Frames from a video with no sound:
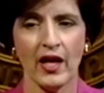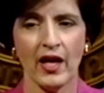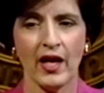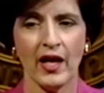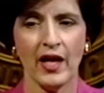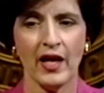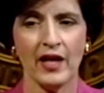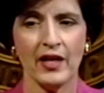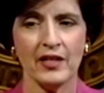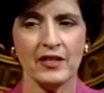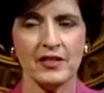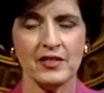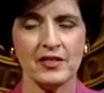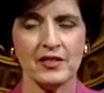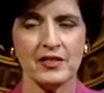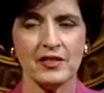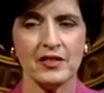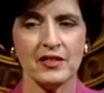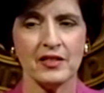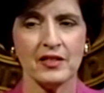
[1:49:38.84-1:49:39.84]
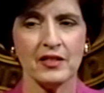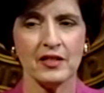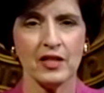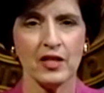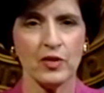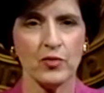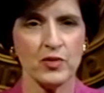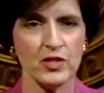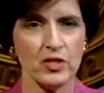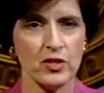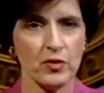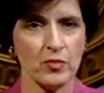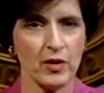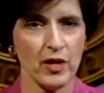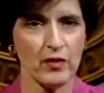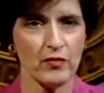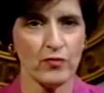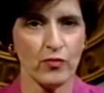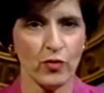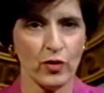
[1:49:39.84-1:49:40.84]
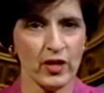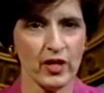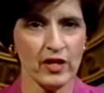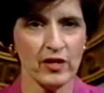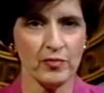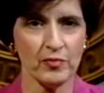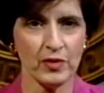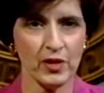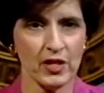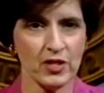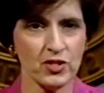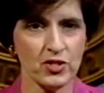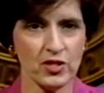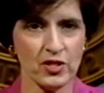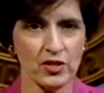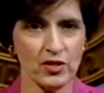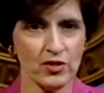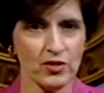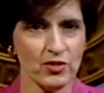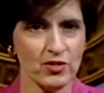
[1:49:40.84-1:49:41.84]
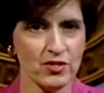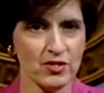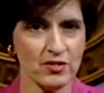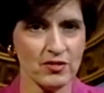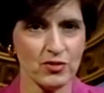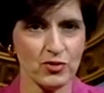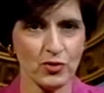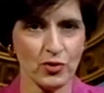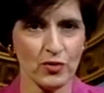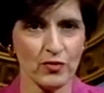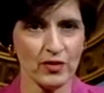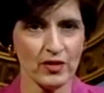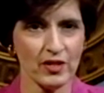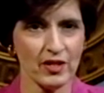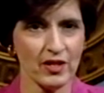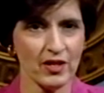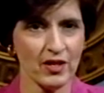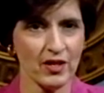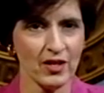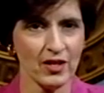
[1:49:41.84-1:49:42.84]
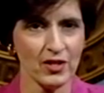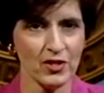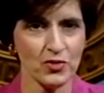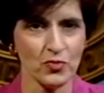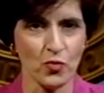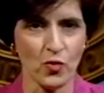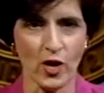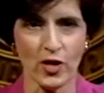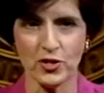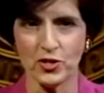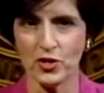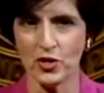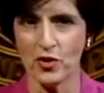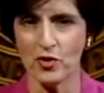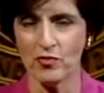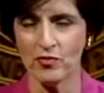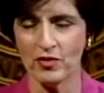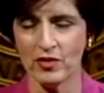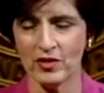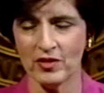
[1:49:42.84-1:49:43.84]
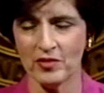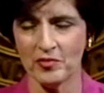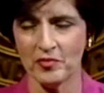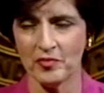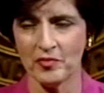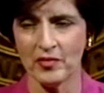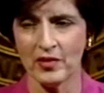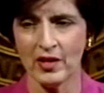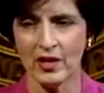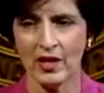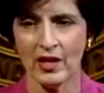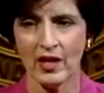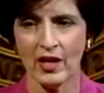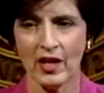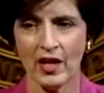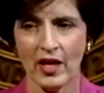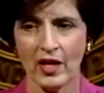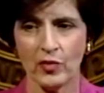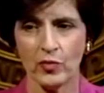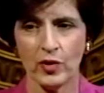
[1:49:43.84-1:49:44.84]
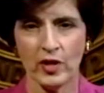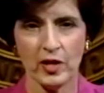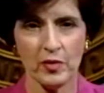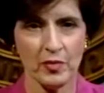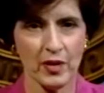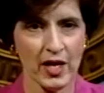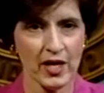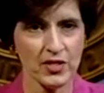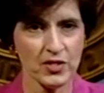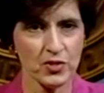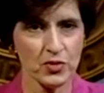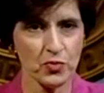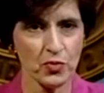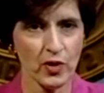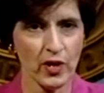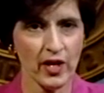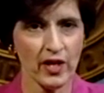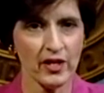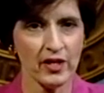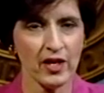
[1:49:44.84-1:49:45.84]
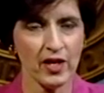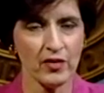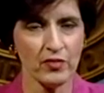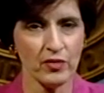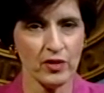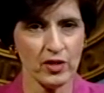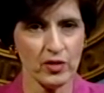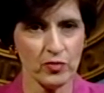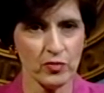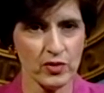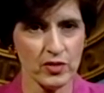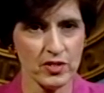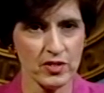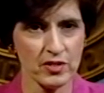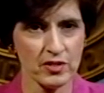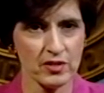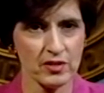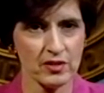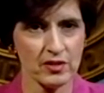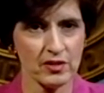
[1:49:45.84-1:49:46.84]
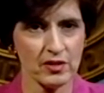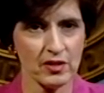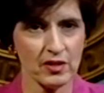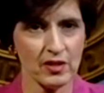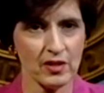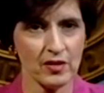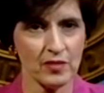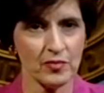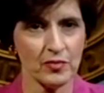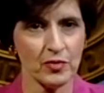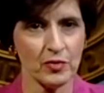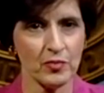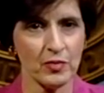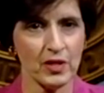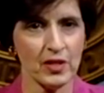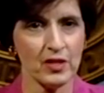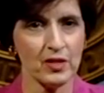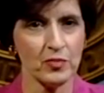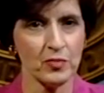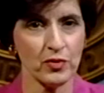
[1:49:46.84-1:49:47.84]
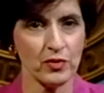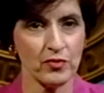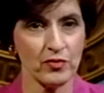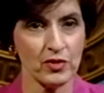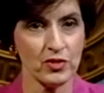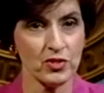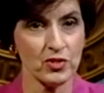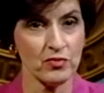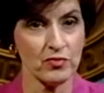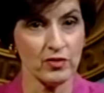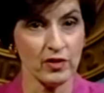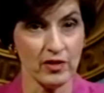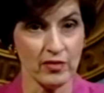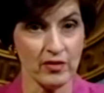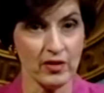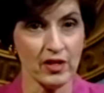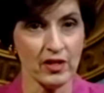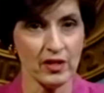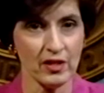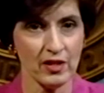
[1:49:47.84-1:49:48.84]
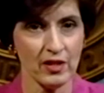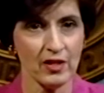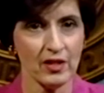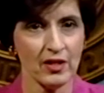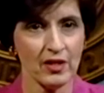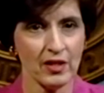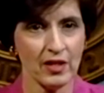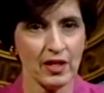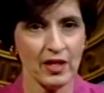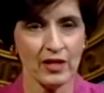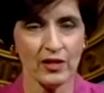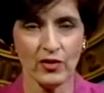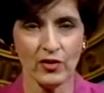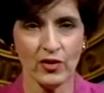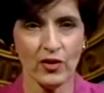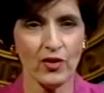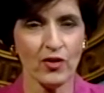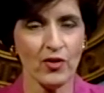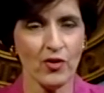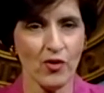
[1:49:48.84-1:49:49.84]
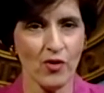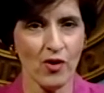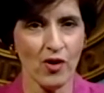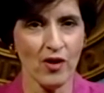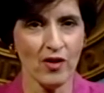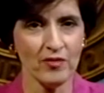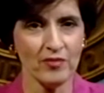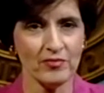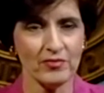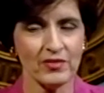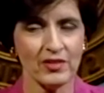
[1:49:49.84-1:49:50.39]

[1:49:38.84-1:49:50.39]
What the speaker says: And Leo was here about 40 plus years, serving the college, watching over it. And when he passed away, Irene was permitted the privilege of living in Loyola Hall